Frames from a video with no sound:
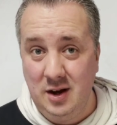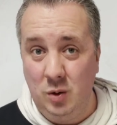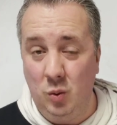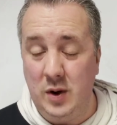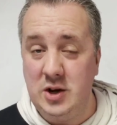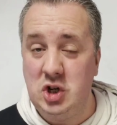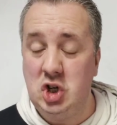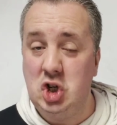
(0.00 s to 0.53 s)

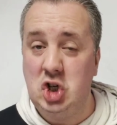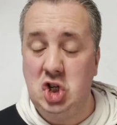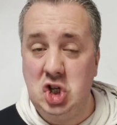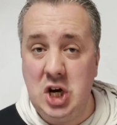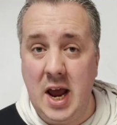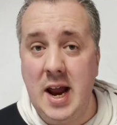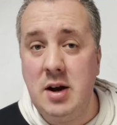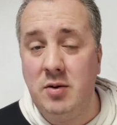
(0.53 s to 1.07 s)
which
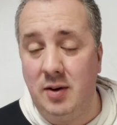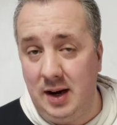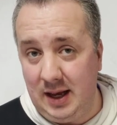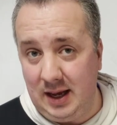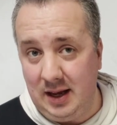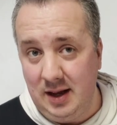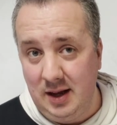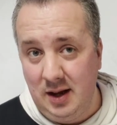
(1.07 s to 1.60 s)

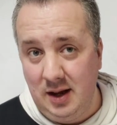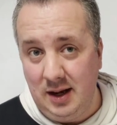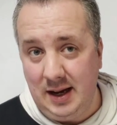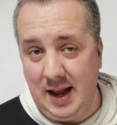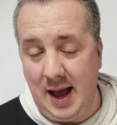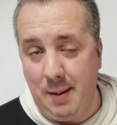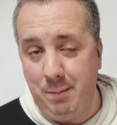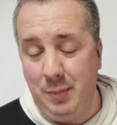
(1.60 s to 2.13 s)
generally
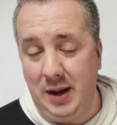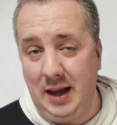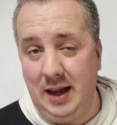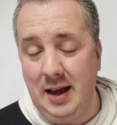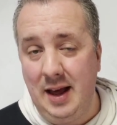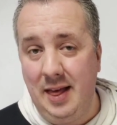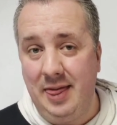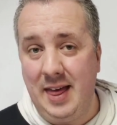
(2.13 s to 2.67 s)
can
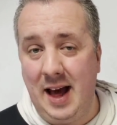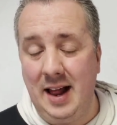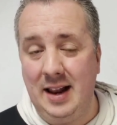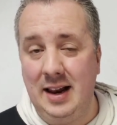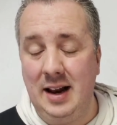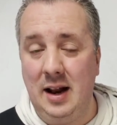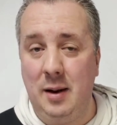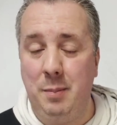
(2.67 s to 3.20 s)
be that
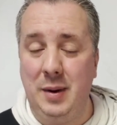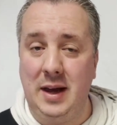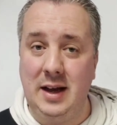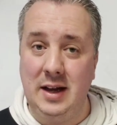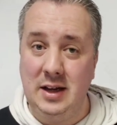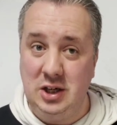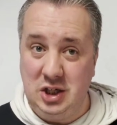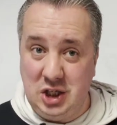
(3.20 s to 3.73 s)
little
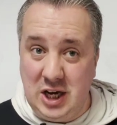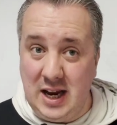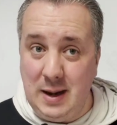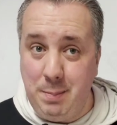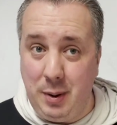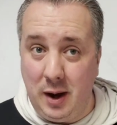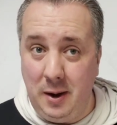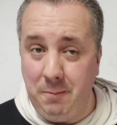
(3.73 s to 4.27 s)
bit
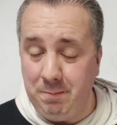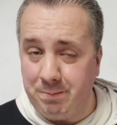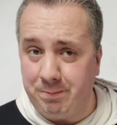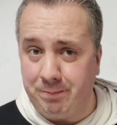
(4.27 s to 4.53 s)
cheaper